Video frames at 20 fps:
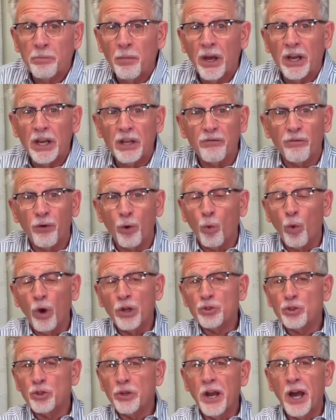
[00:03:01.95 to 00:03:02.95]
money for
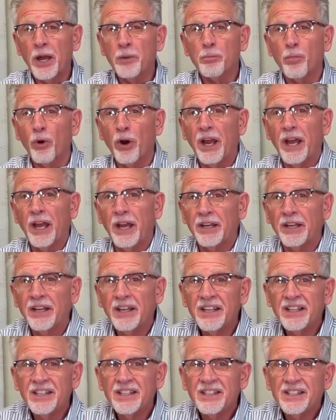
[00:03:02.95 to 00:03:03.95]
what's not bread,
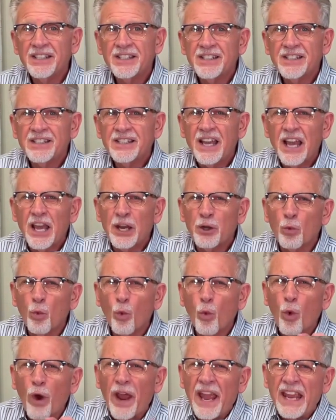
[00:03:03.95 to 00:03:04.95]
and
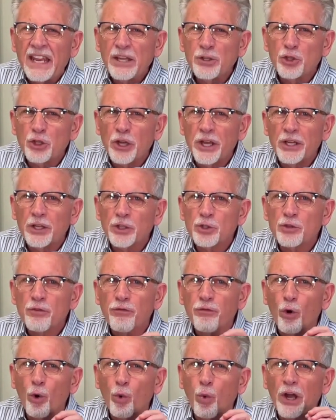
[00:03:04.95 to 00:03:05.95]
wages
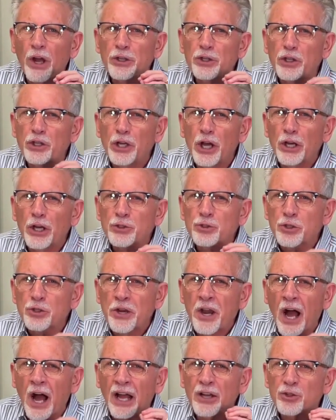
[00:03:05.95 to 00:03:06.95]
for what does
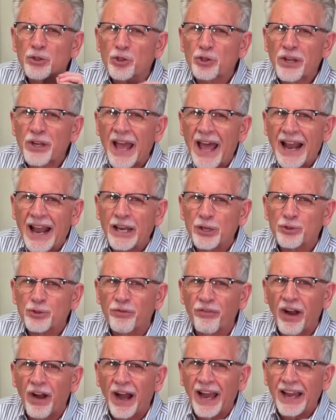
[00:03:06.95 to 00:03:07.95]
not
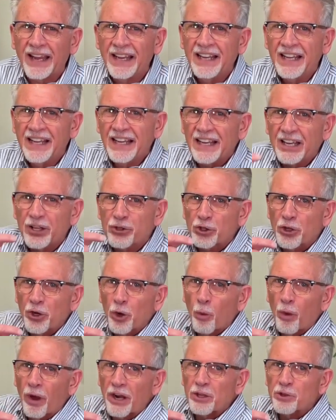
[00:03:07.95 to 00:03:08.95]
satisfy?" Listen to
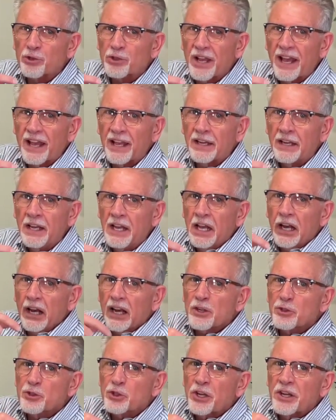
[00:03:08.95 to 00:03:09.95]
what he said.
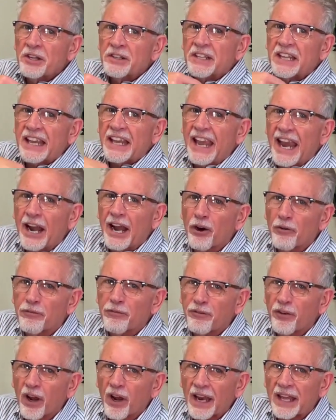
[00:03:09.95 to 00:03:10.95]
"Listen
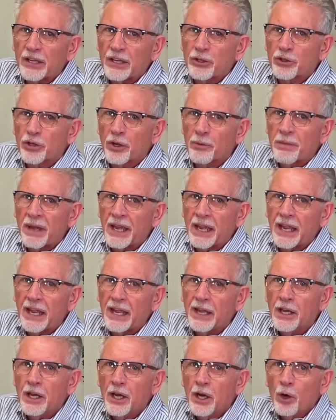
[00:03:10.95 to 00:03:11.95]
carefully to
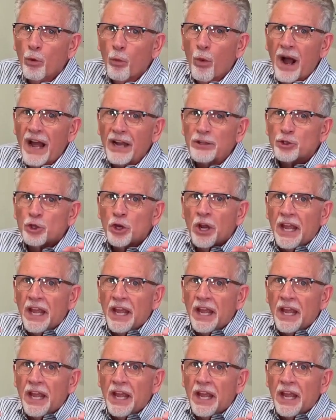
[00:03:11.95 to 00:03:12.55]
me. Watch,